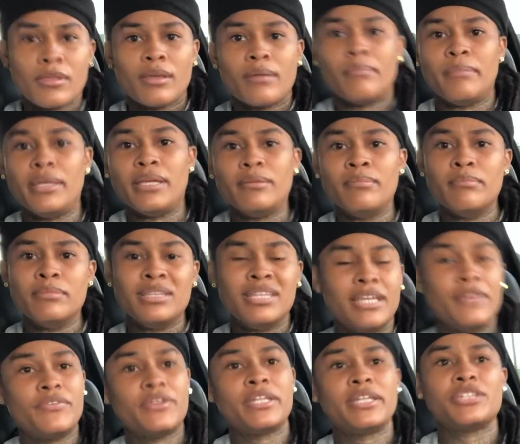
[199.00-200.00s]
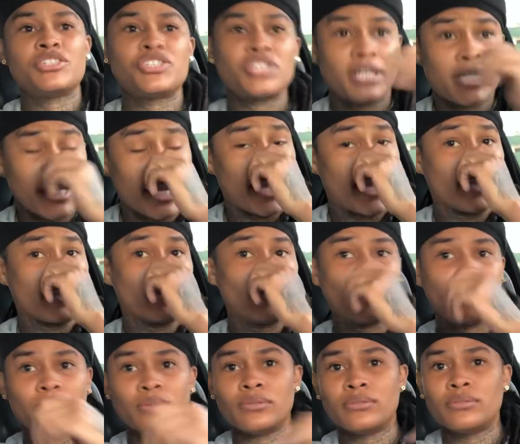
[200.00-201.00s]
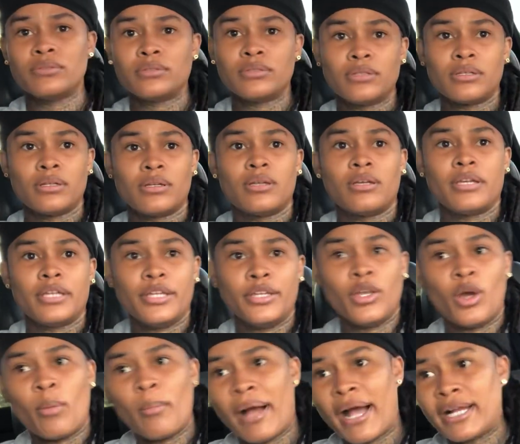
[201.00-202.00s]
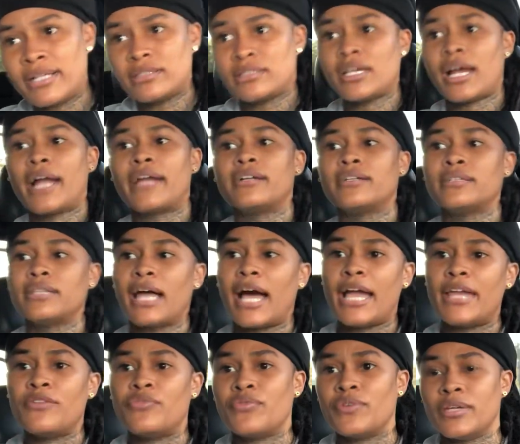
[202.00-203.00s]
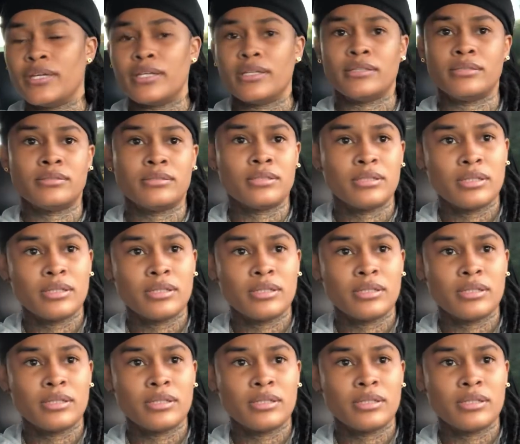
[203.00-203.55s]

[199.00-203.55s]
Me living in Chicago, my entire life and